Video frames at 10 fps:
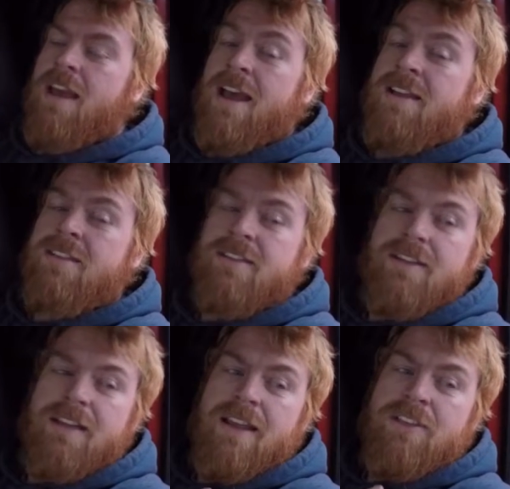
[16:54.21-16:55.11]
has
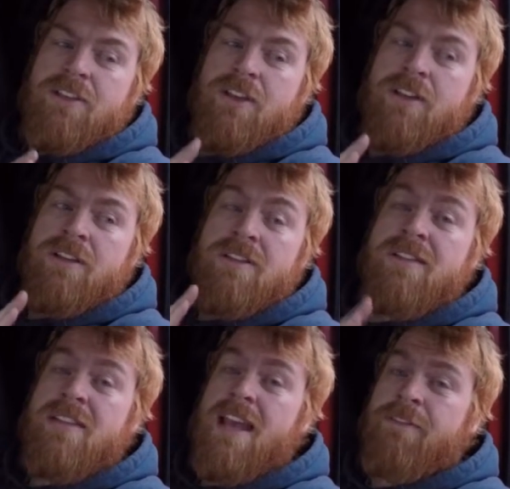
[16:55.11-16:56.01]
has a good
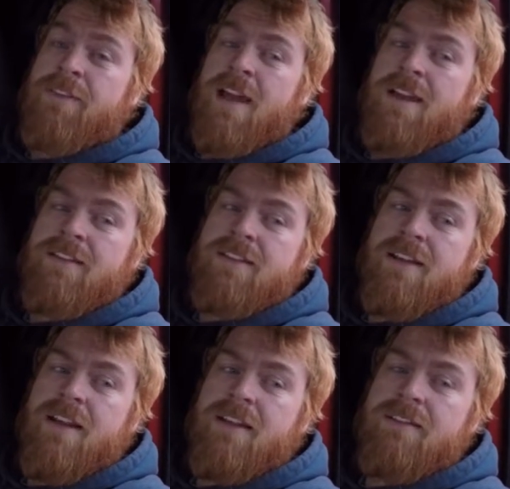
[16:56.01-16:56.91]
safe night
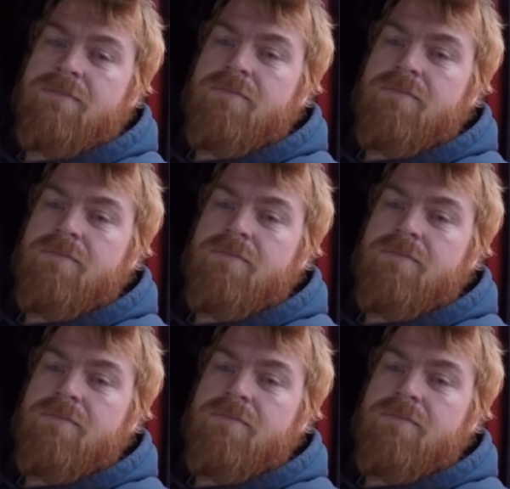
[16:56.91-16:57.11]
tonight